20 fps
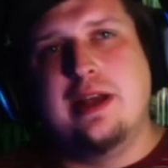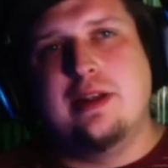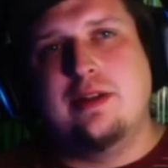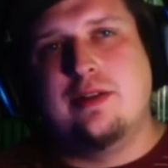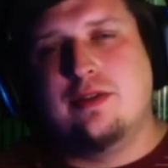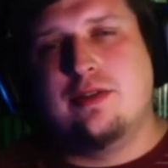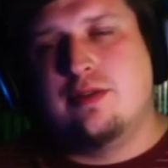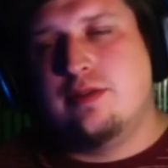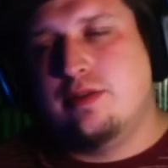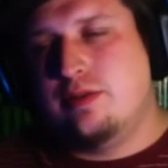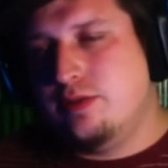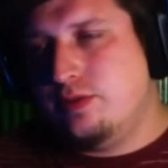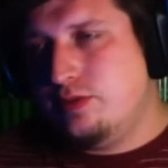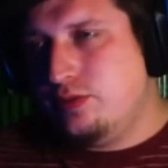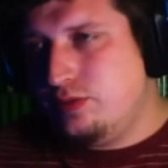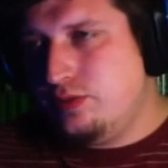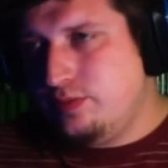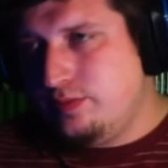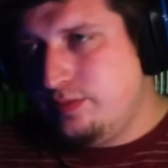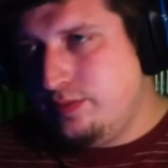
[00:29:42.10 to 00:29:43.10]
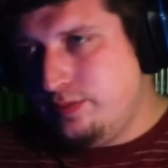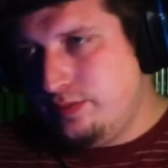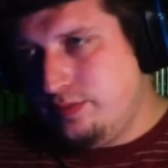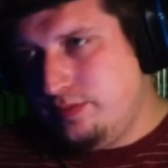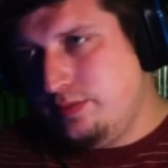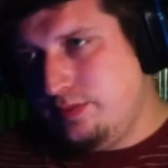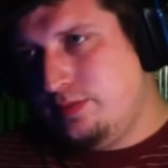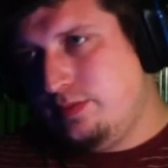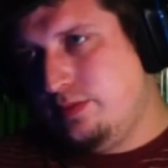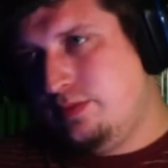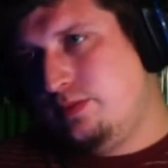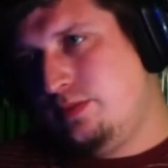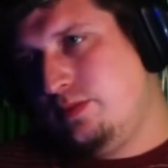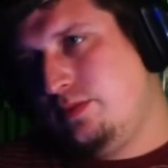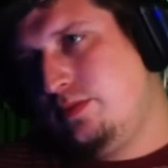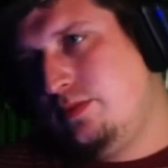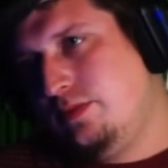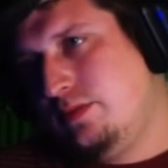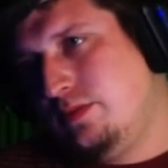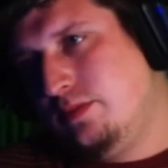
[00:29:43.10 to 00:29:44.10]
he's not in it, you
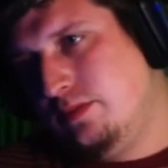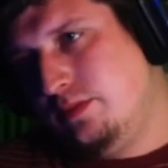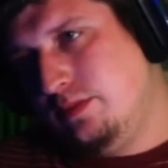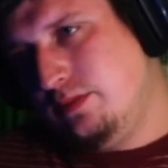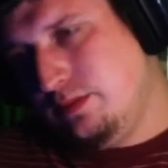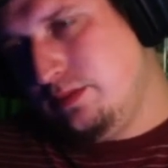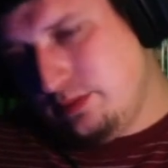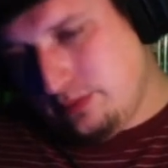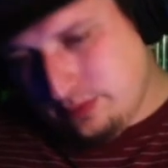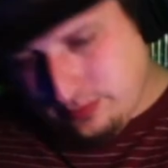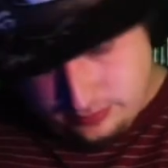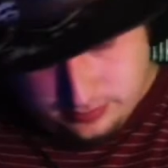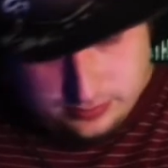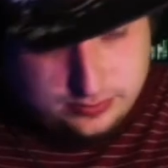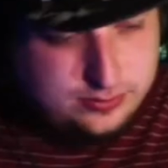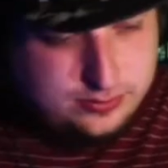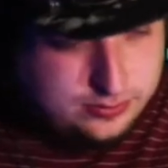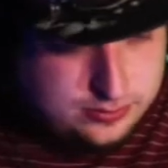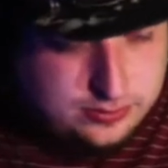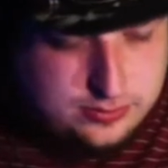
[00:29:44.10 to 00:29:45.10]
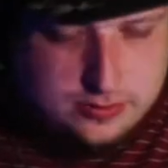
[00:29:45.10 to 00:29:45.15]
know, he's not as integral as